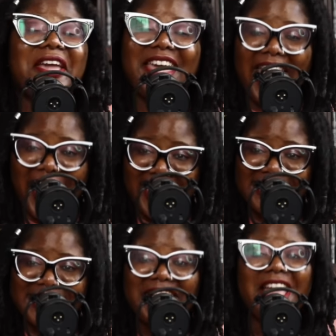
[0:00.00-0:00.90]

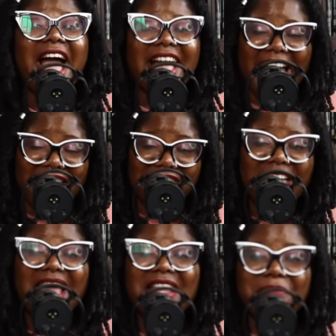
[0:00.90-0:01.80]
Kate,
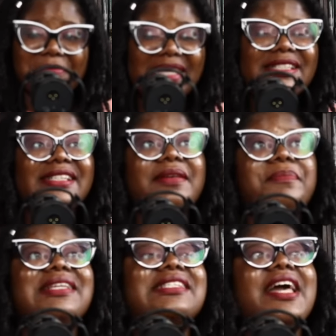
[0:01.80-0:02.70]
Kathani, Miss,
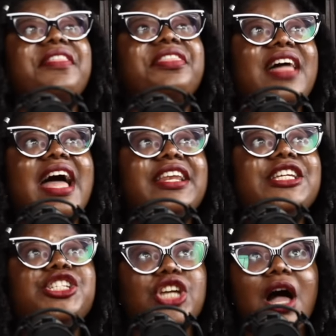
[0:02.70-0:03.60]
Miss Kathani
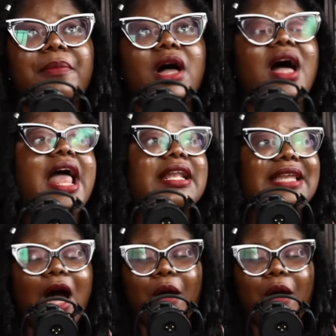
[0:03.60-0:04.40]
Sharma, now